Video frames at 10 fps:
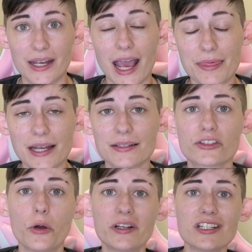and that it's
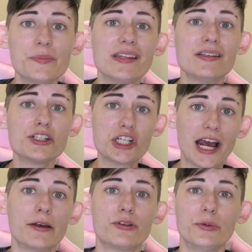going to be this
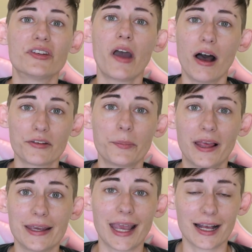child who is cosplaying